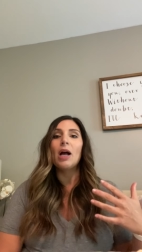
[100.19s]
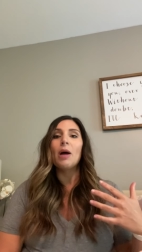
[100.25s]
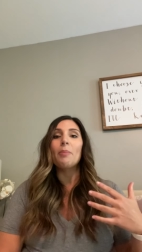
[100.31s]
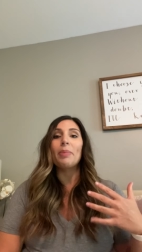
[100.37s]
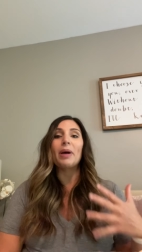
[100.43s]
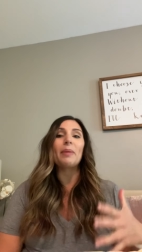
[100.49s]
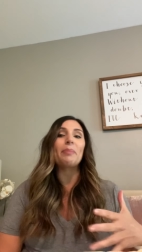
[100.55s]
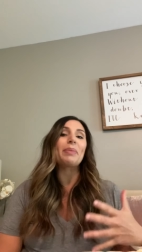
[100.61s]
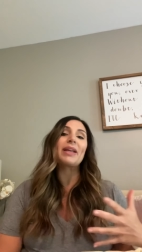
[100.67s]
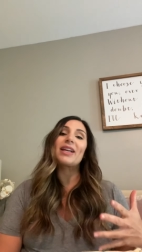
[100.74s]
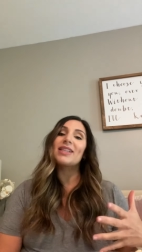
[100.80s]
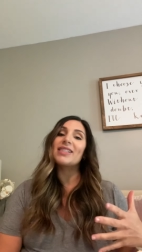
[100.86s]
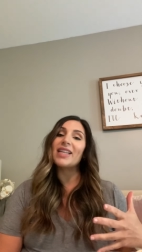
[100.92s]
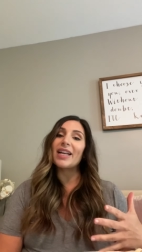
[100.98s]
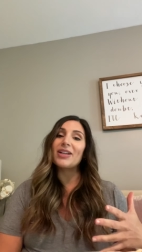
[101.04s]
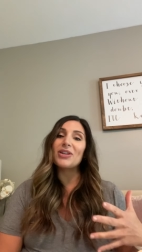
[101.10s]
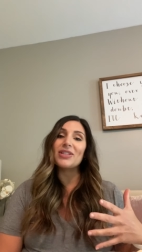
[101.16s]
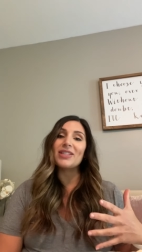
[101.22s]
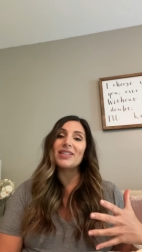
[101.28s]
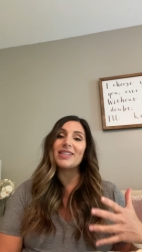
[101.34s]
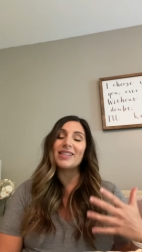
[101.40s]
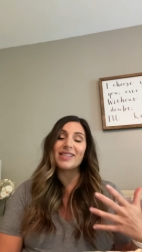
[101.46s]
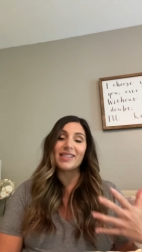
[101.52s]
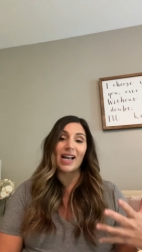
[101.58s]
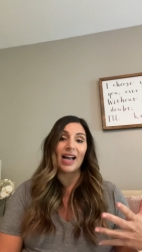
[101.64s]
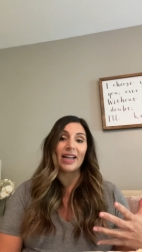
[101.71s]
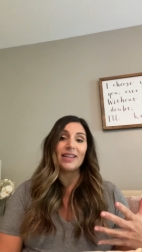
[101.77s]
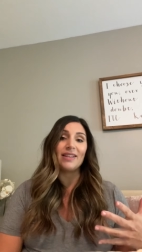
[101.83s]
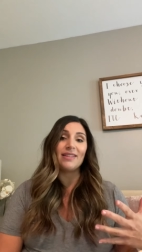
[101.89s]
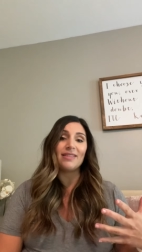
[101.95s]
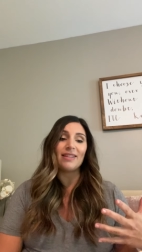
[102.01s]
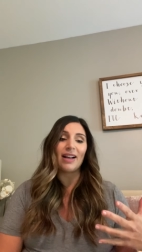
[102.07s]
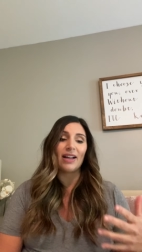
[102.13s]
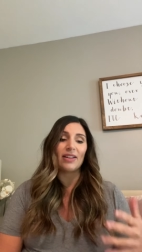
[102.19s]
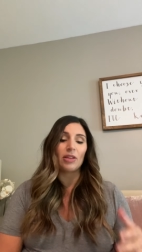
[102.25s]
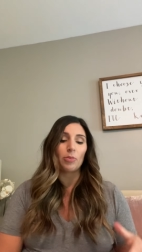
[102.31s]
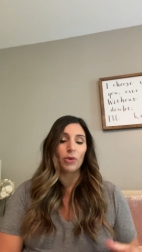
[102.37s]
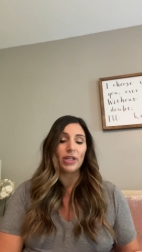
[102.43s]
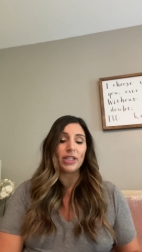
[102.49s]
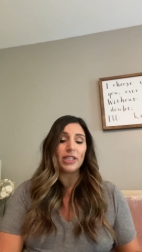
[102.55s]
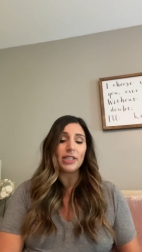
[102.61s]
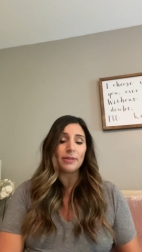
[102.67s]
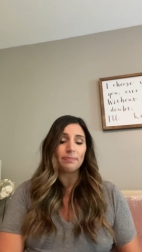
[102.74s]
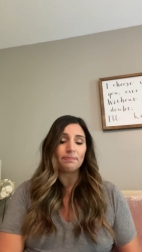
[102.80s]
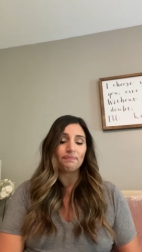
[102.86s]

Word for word: But because I couldn't decide on the print.